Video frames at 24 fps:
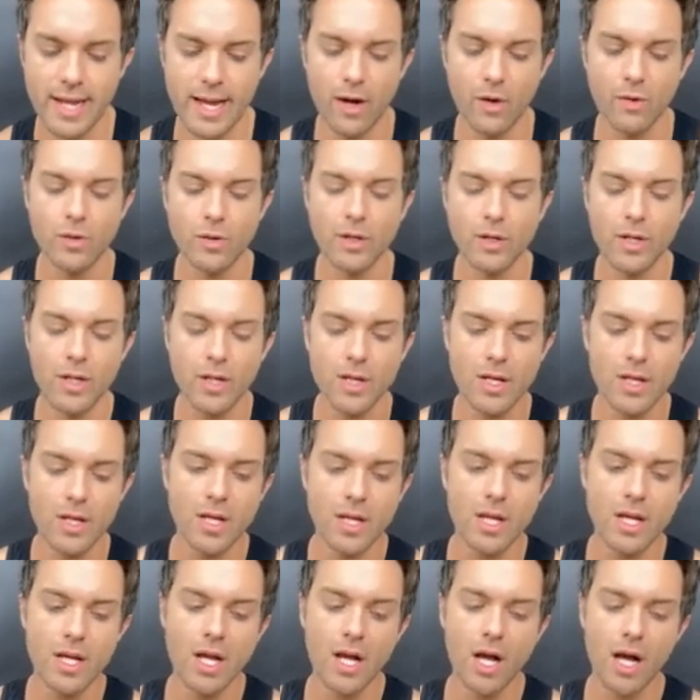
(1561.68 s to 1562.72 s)
now,
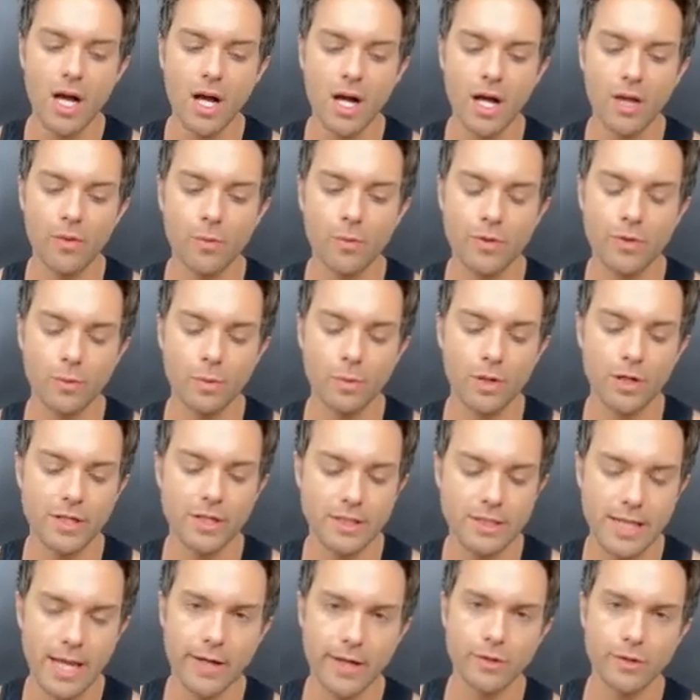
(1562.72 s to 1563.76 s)
with the
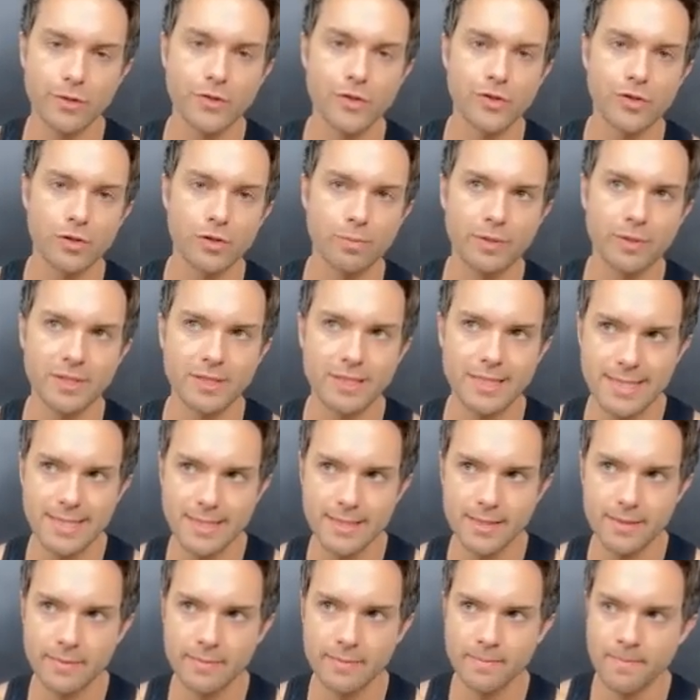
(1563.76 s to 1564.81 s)
working title
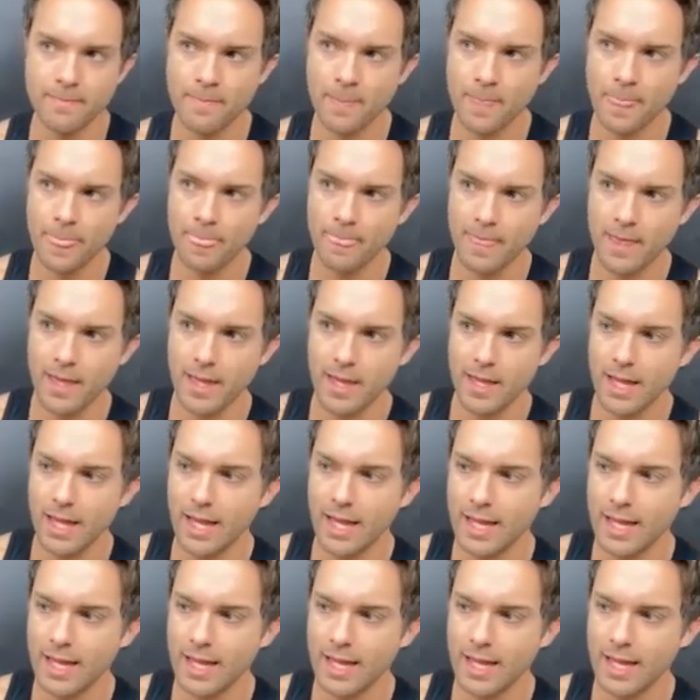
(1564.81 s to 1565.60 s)
Serpentine. Ooh,